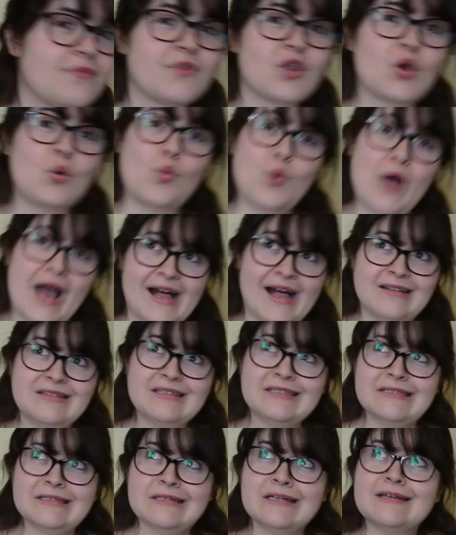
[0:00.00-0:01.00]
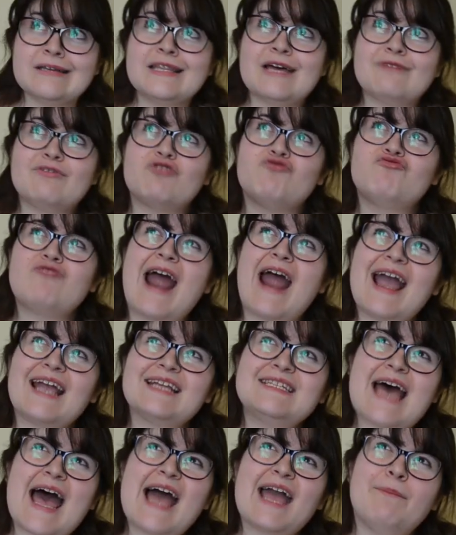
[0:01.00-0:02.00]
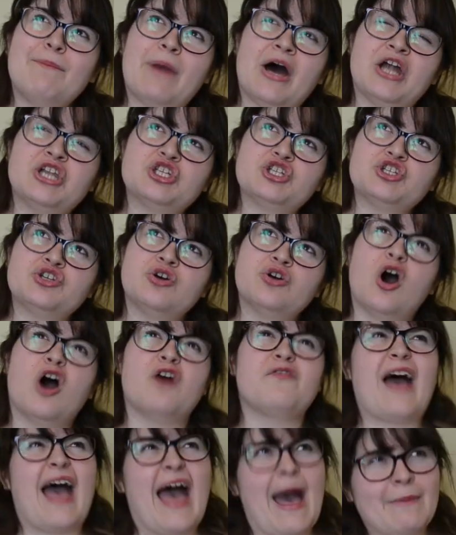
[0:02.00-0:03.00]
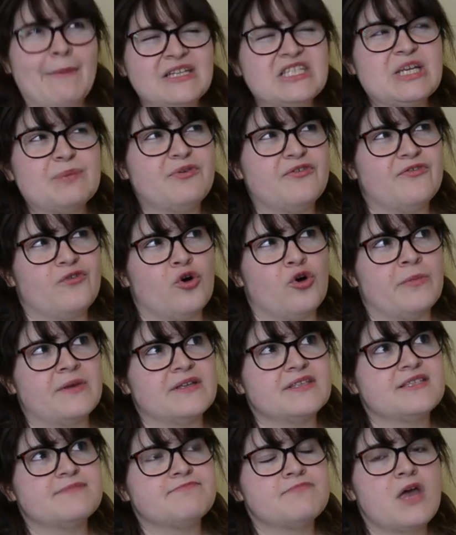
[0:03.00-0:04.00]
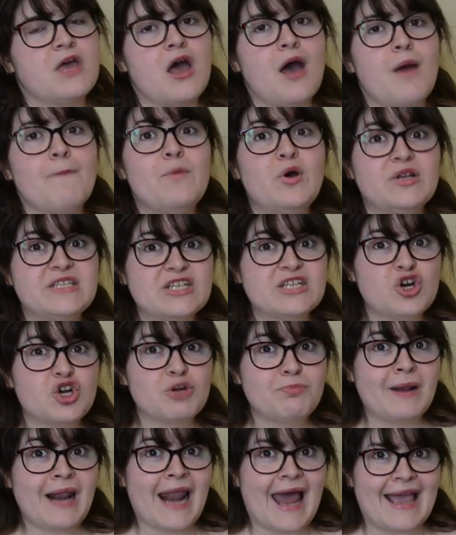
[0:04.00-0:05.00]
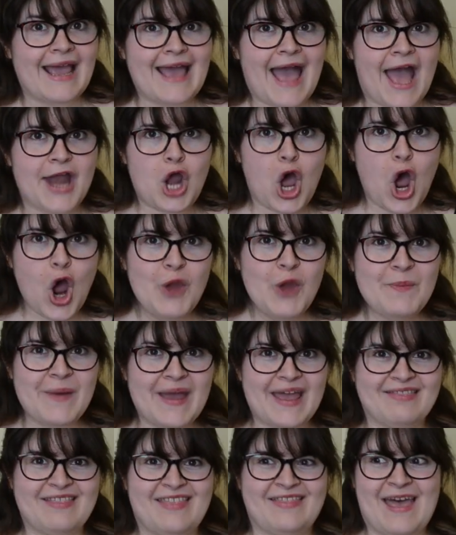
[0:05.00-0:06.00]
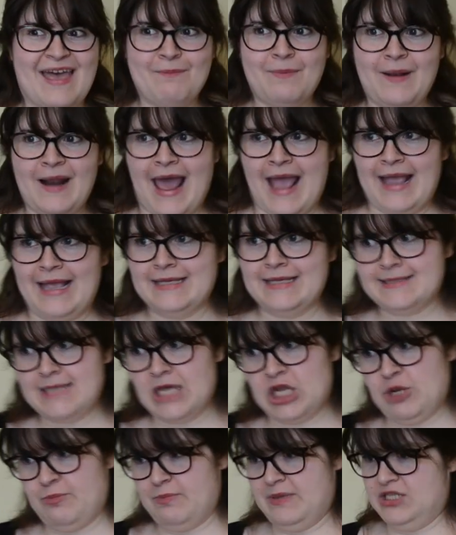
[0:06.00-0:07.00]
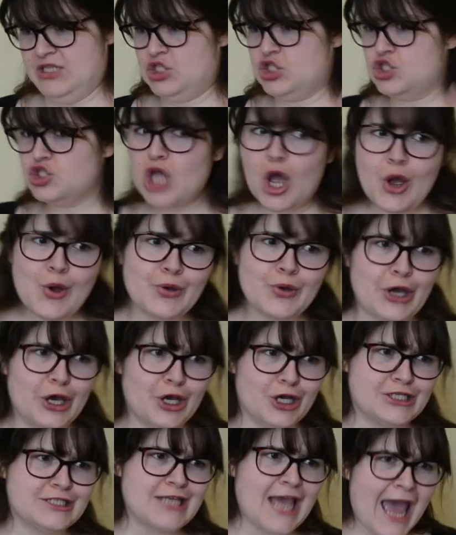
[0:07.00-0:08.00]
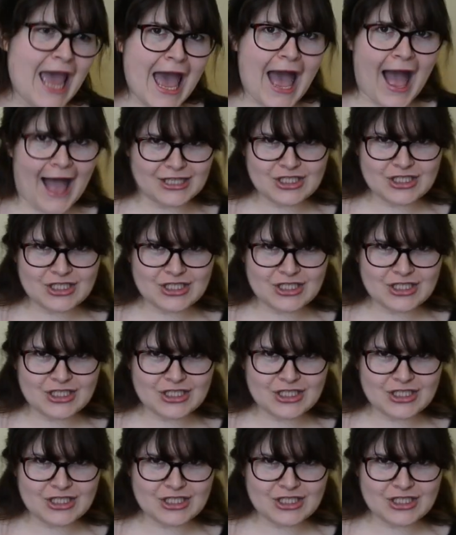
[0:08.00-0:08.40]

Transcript: Well, they're a ragtag bunch of amateur performers, putting on a play and hoping that their play is going to be so good and